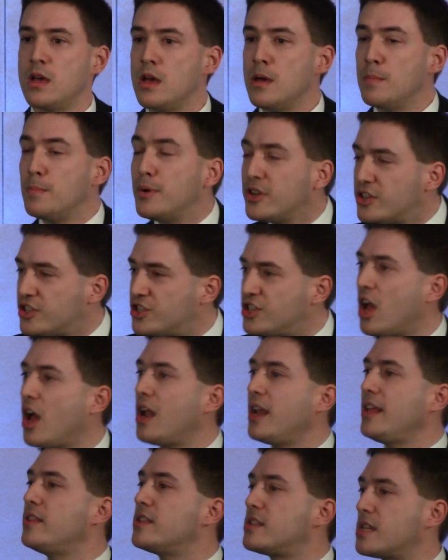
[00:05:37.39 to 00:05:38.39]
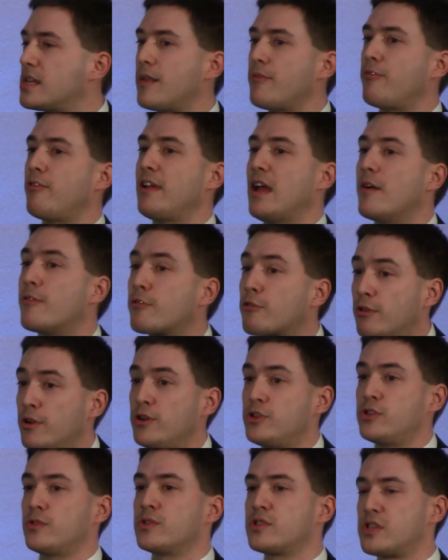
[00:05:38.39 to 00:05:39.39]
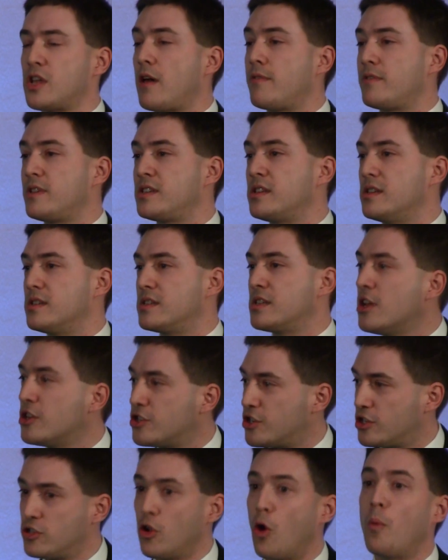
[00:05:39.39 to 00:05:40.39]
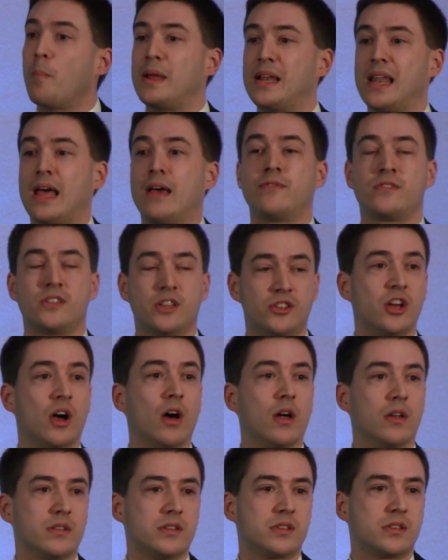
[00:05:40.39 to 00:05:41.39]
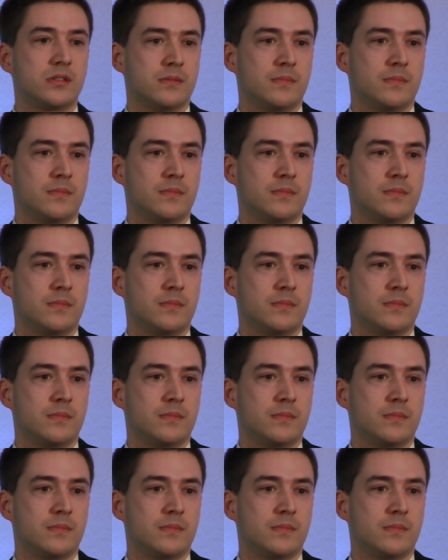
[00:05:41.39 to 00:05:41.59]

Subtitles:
But surely the delivery of crucial services should not be left to chance.